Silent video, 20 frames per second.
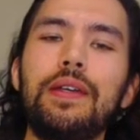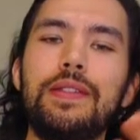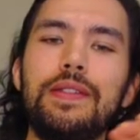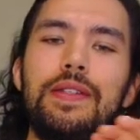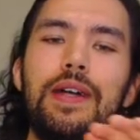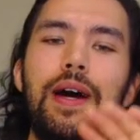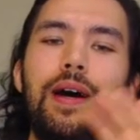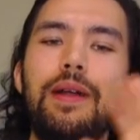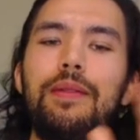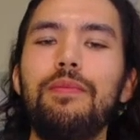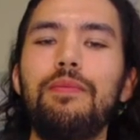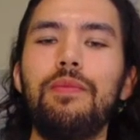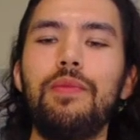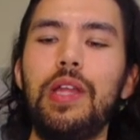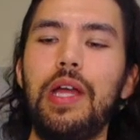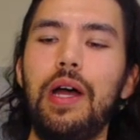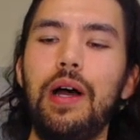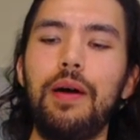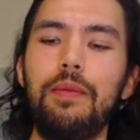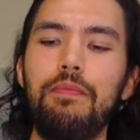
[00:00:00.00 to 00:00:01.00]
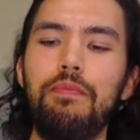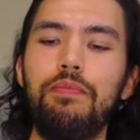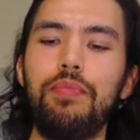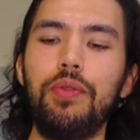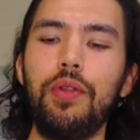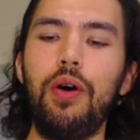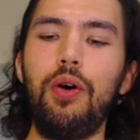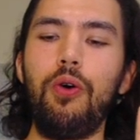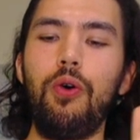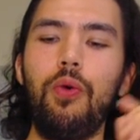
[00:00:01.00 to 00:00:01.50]
It's not
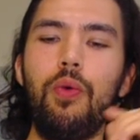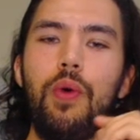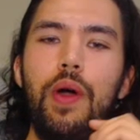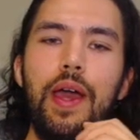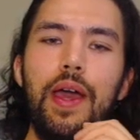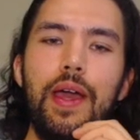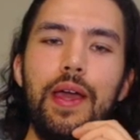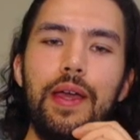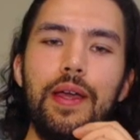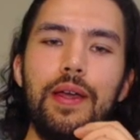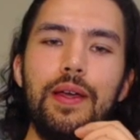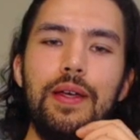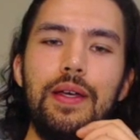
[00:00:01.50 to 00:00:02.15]
blow away